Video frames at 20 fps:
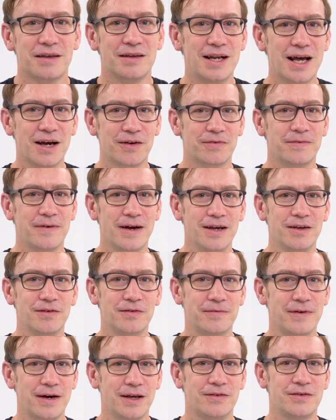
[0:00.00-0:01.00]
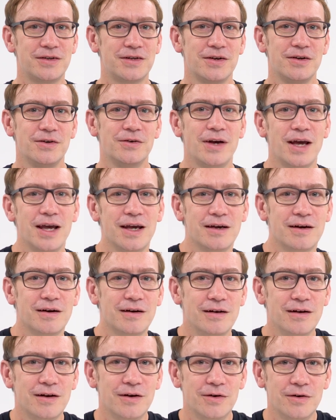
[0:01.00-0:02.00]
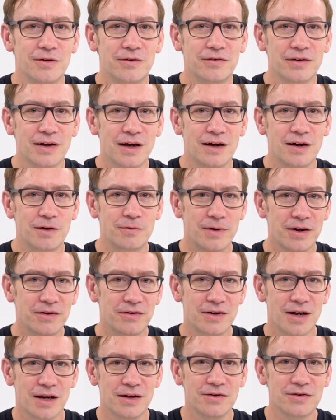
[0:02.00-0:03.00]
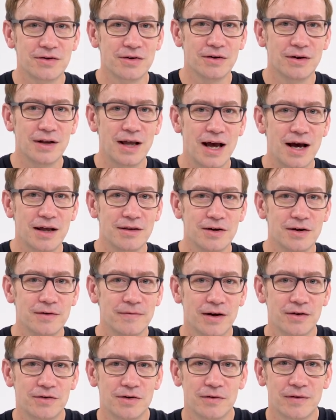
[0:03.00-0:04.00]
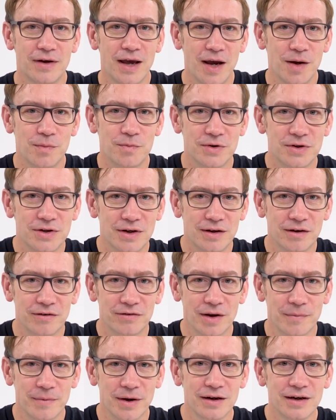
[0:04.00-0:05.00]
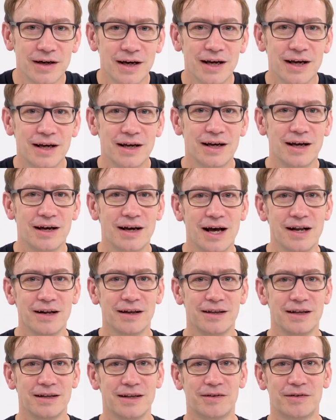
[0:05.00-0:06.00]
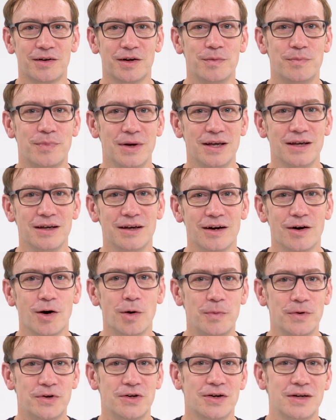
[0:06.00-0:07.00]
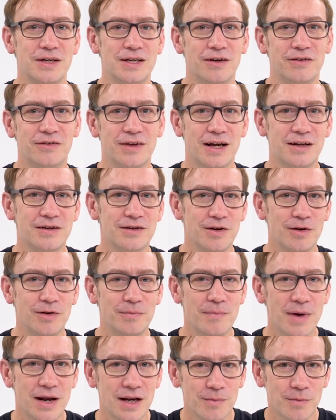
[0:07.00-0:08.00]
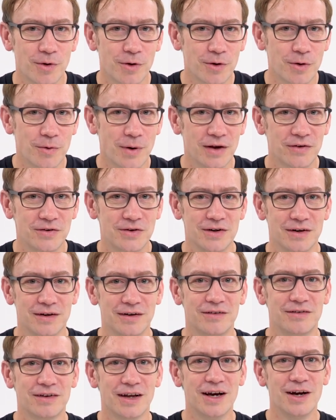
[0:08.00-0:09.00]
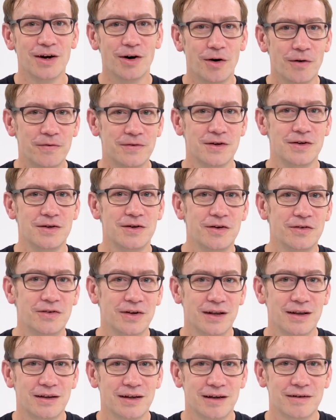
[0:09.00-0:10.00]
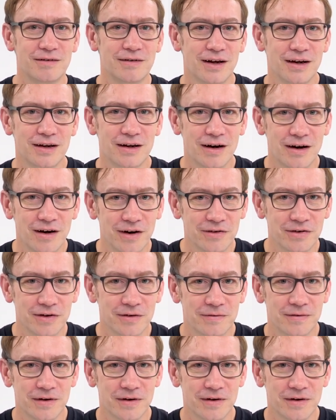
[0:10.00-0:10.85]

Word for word: The next phase, phase two, includes uh, residential at the University of Cambridge in the summer. Uh, and I think there's going to be opportunities there to do many more questions, often using things like Isaac